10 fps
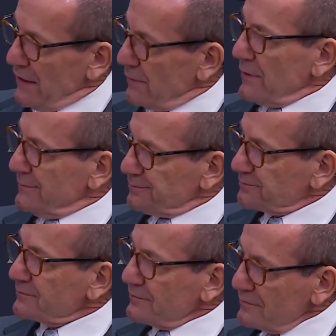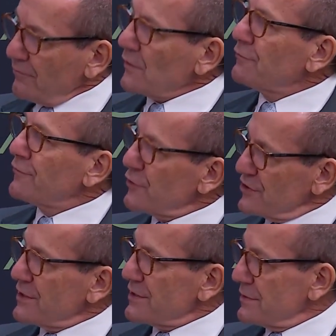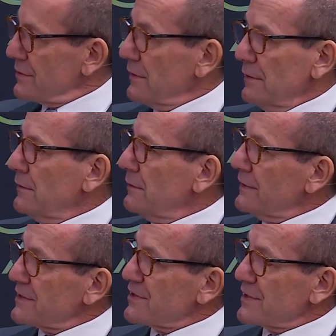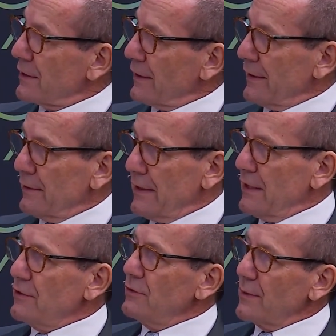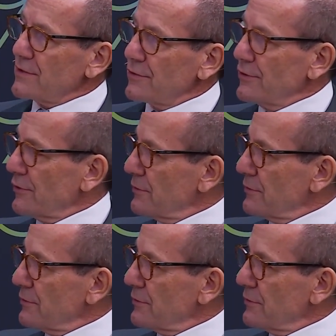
cloud versus necessarily a US or